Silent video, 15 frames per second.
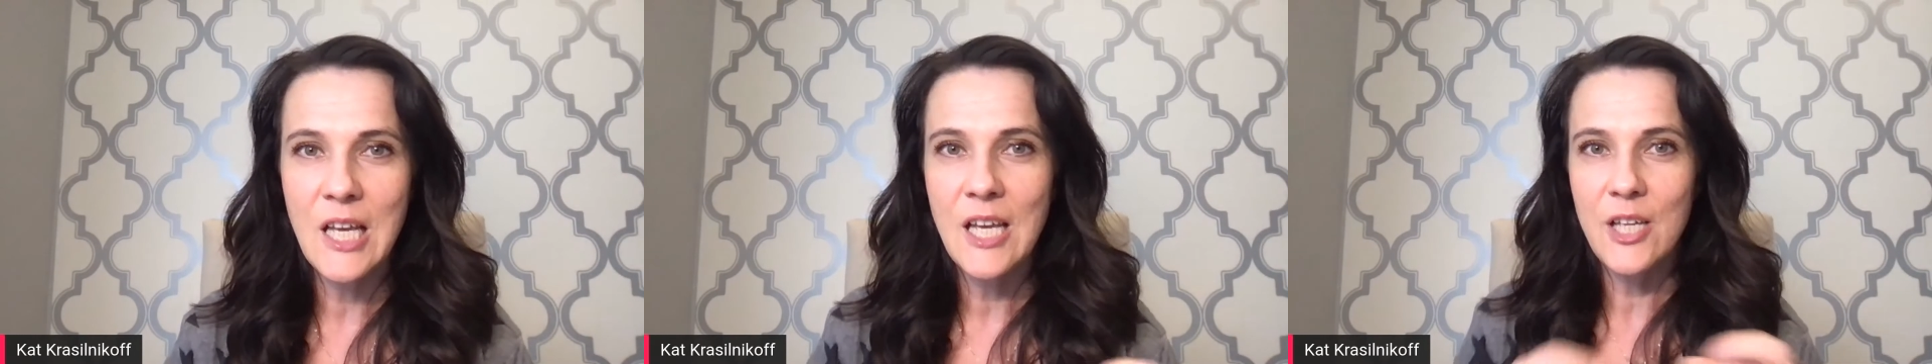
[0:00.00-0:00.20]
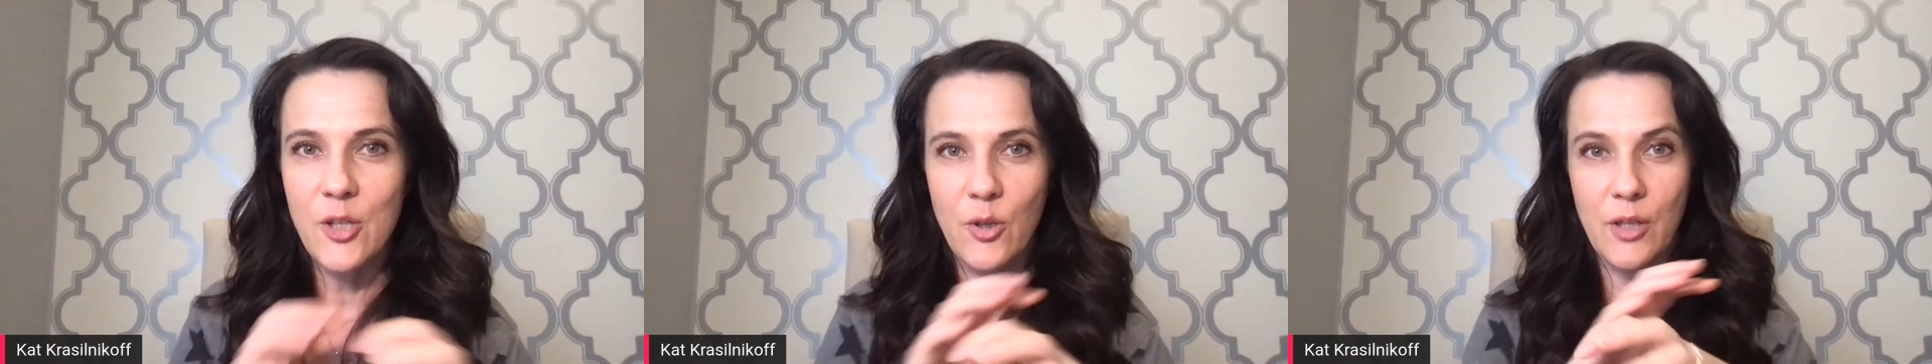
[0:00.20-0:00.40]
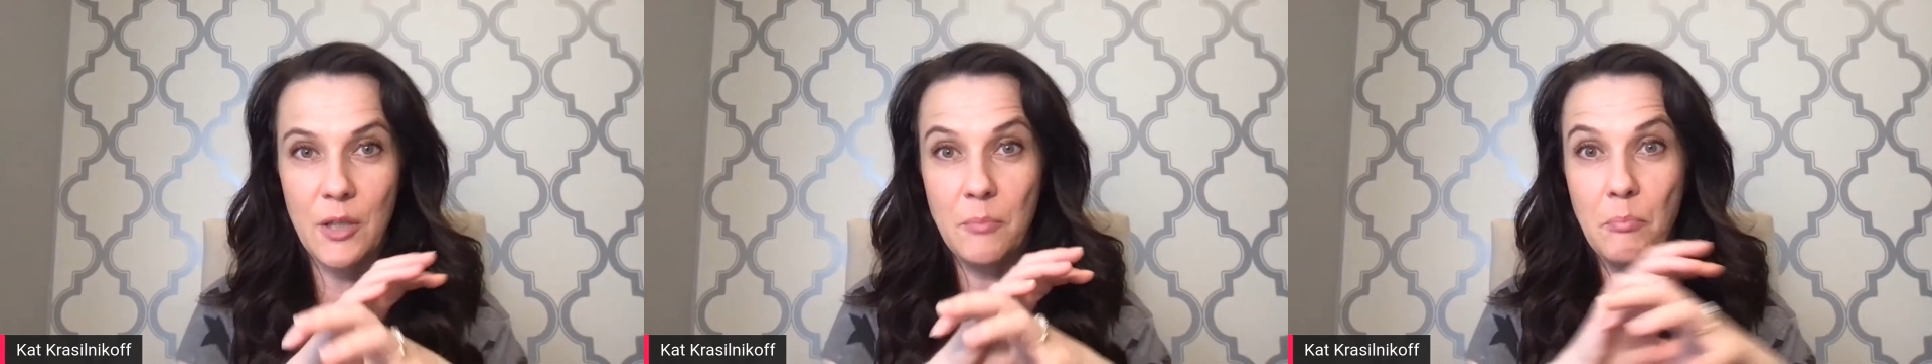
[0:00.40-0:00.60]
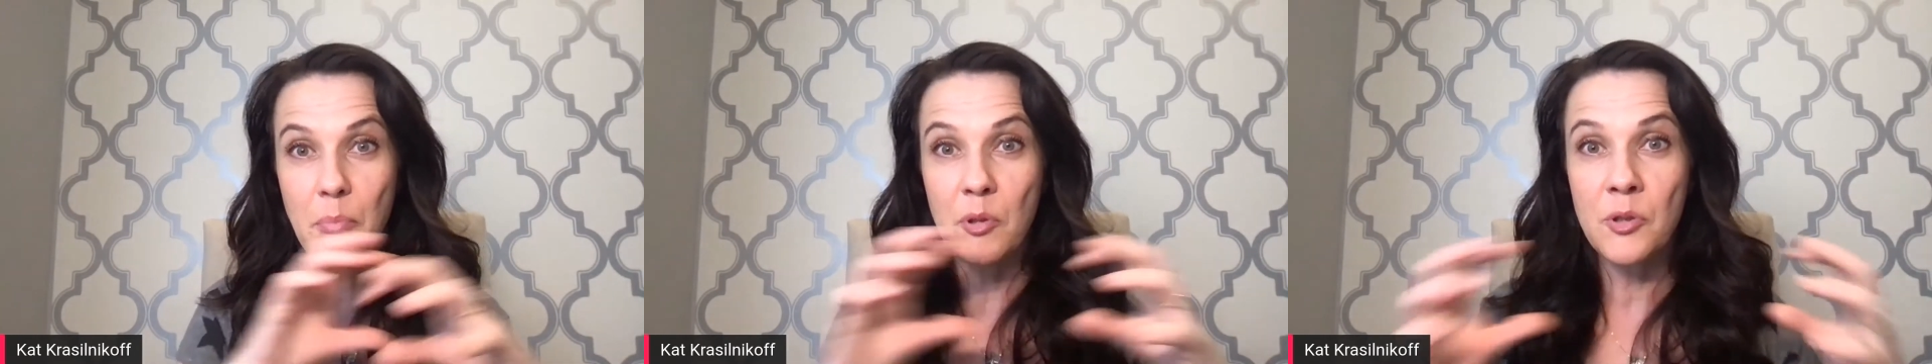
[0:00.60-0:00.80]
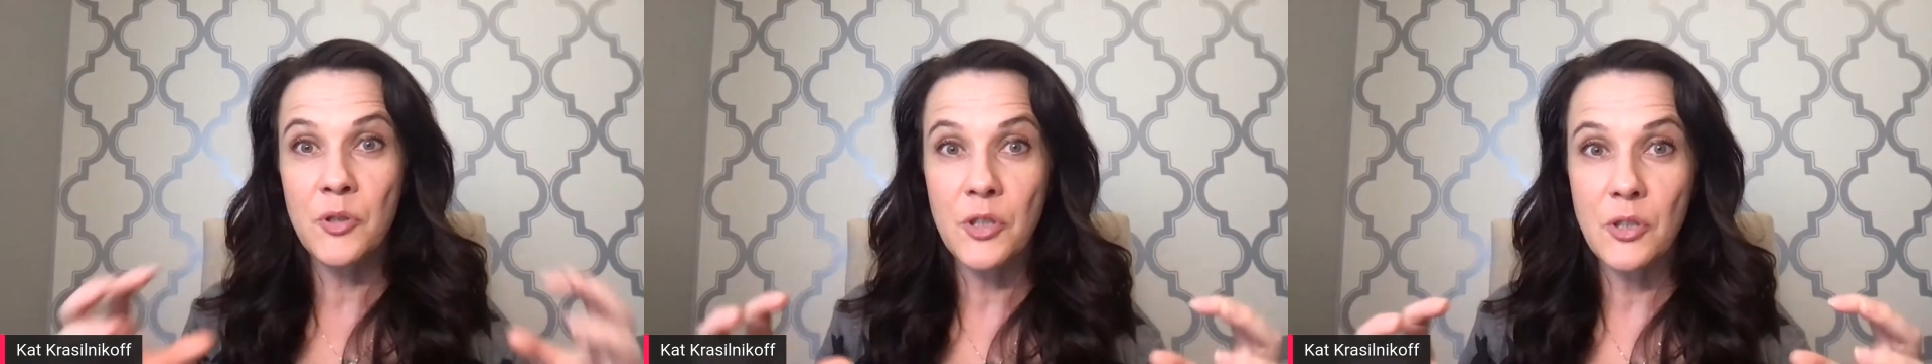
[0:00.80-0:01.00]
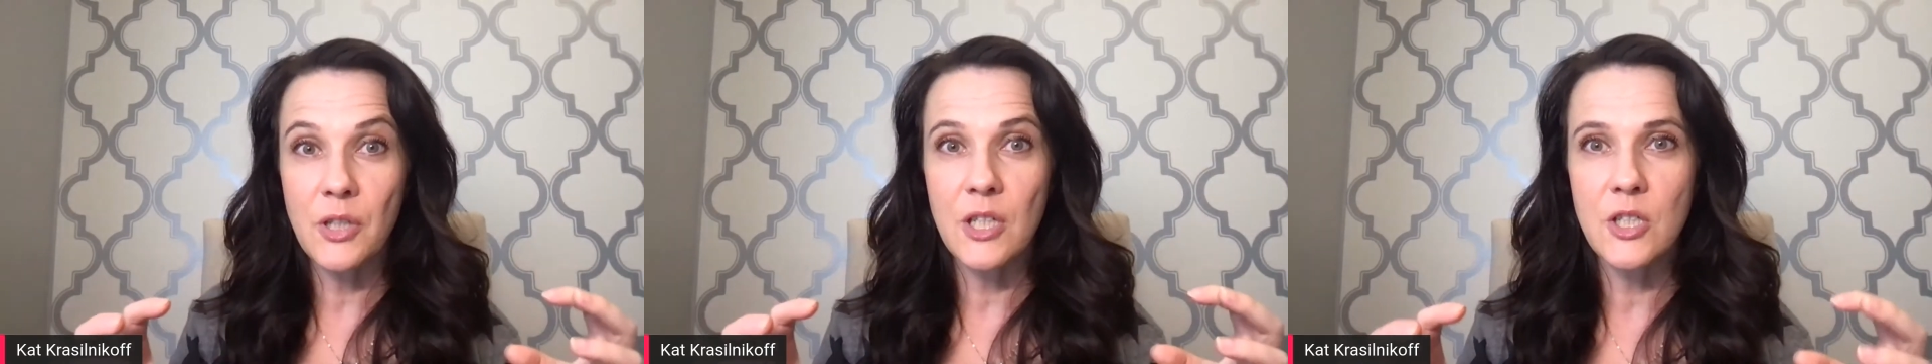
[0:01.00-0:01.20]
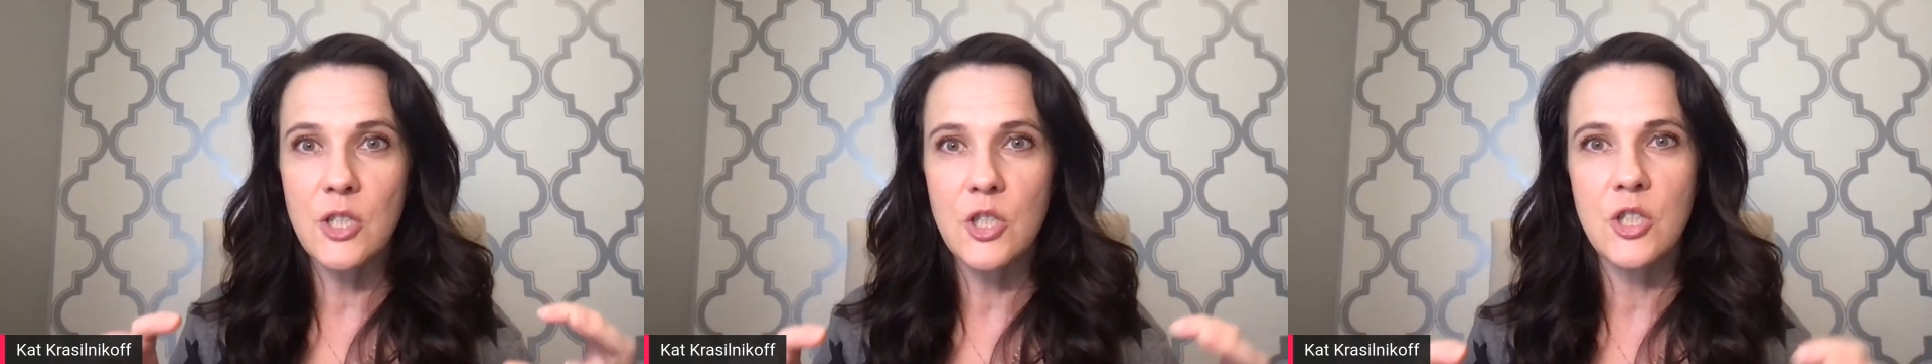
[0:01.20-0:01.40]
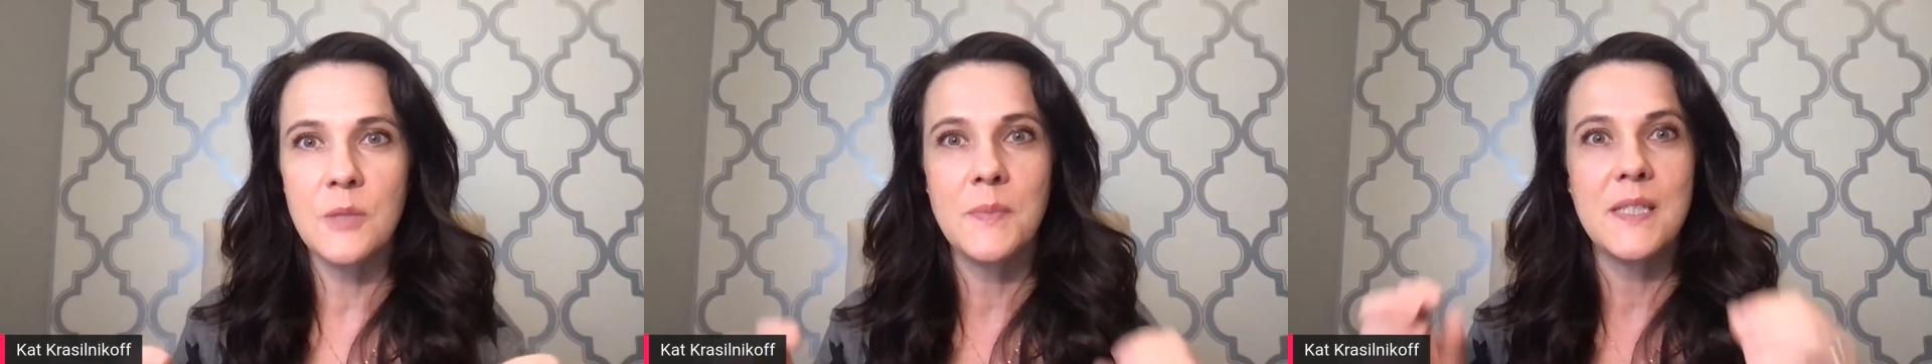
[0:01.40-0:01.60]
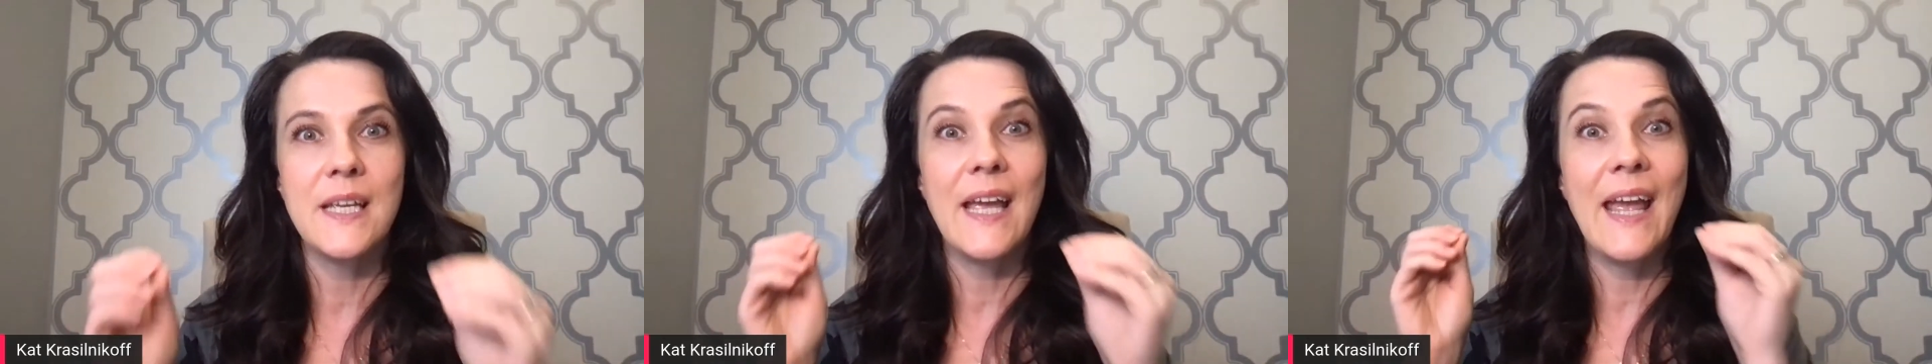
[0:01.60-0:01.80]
you can build relationships